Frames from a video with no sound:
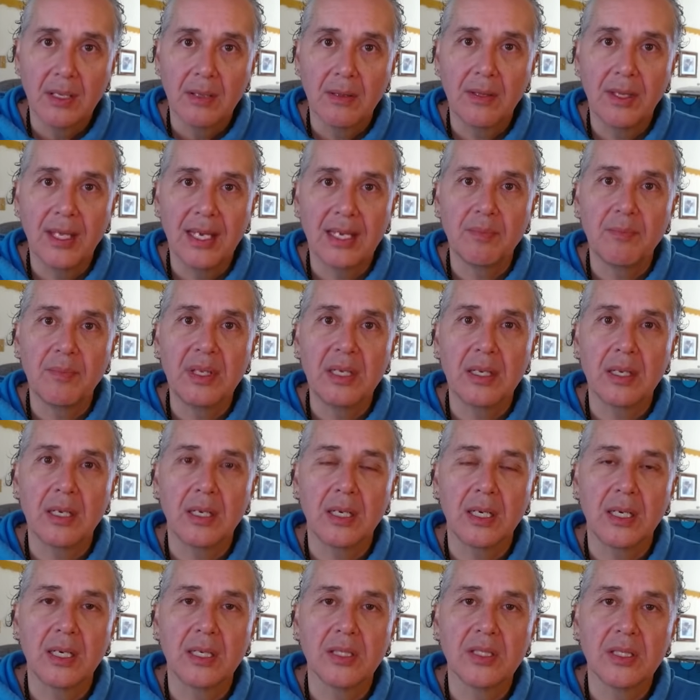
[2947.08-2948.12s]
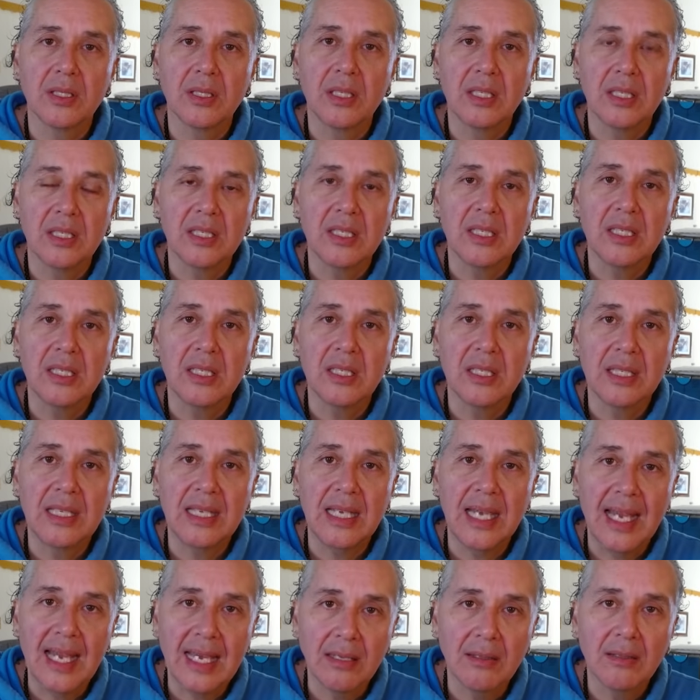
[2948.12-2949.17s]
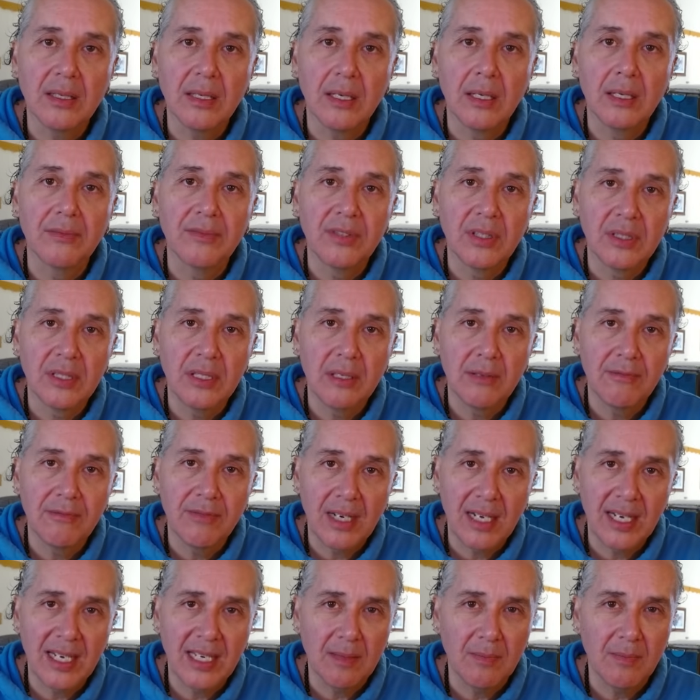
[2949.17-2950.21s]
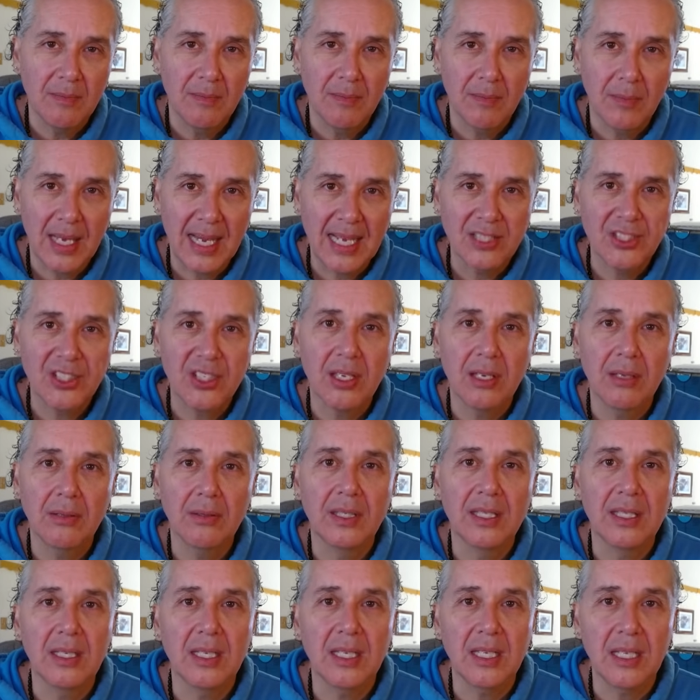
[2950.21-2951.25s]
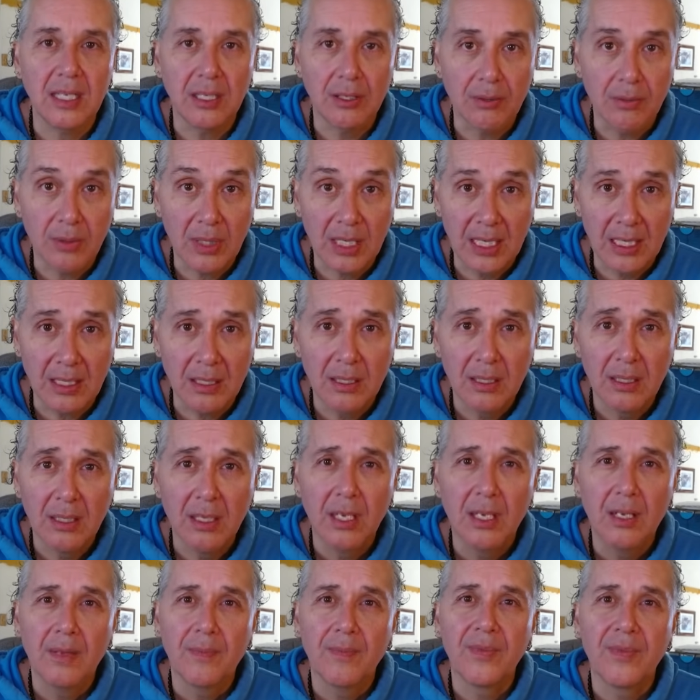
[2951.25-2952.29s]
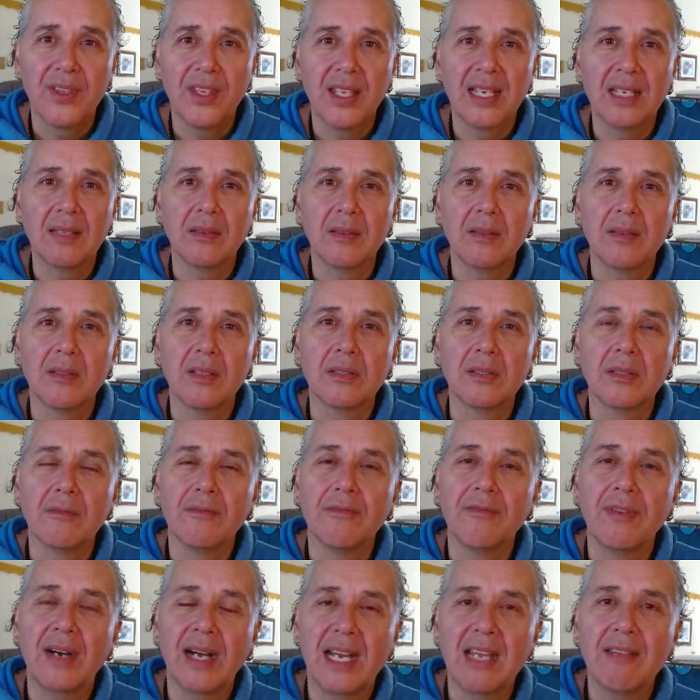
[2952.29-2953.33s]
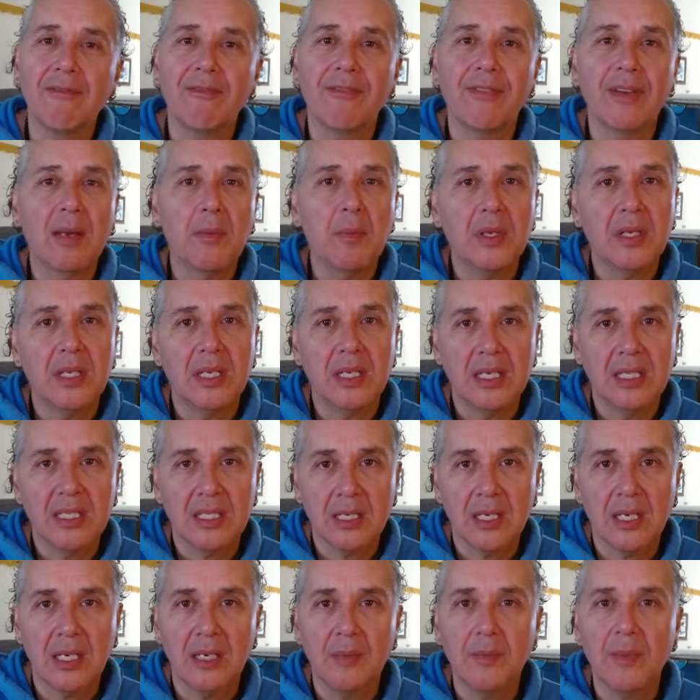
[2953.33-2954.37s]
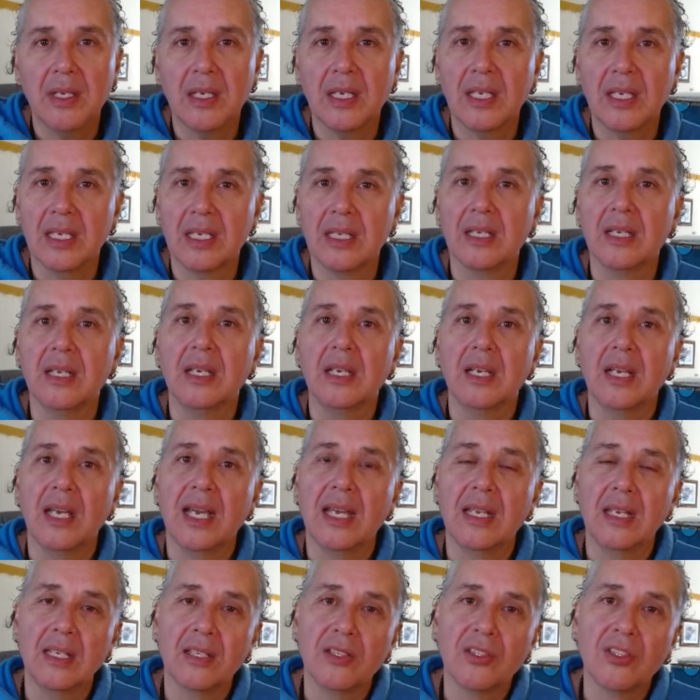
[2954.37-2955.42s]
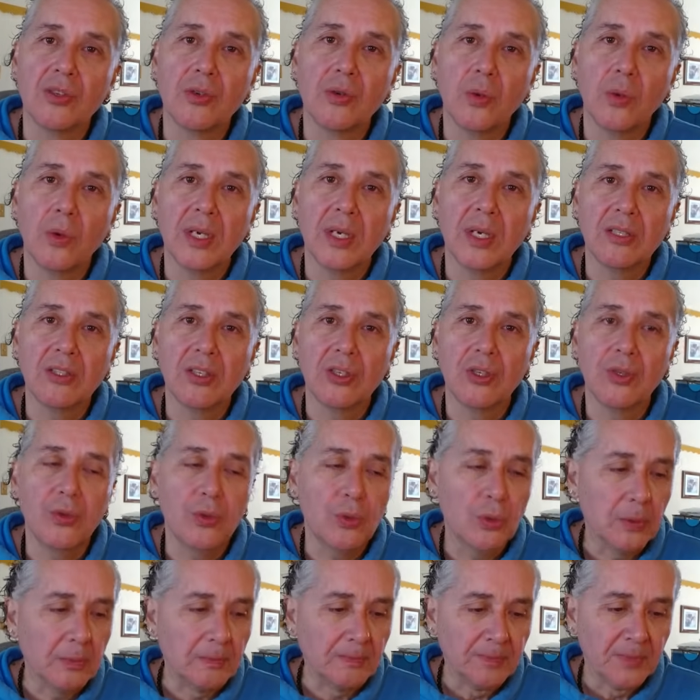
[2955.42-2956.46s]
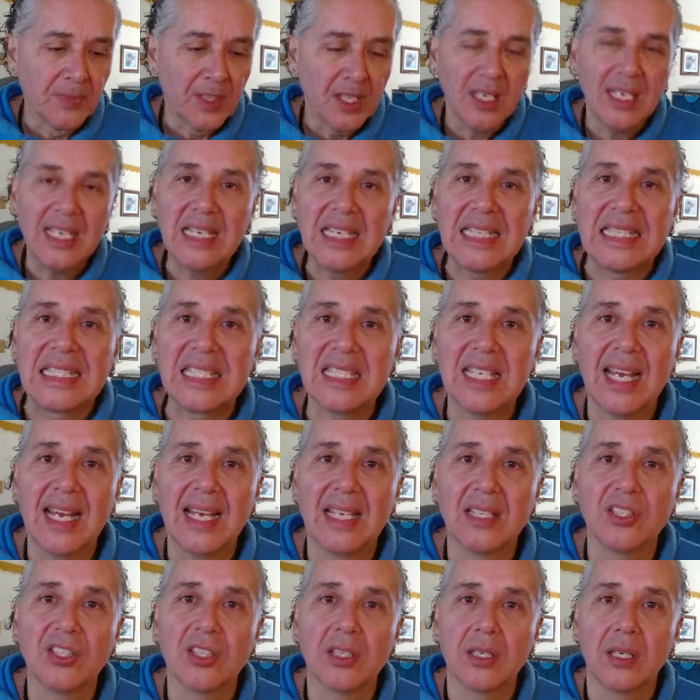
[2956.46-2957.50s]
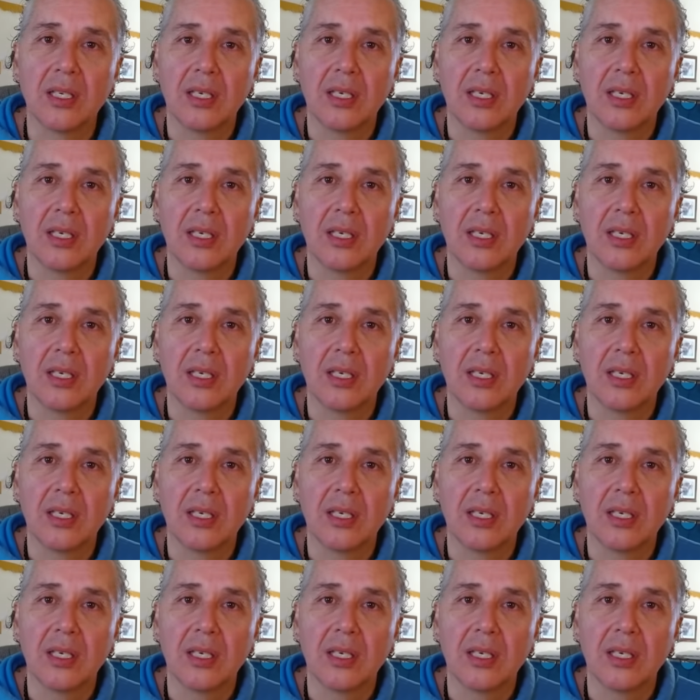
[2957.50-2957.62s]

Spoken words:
that because this is the end of the divine masculine era, that the divine feminine is coming in and is going to, in a sense,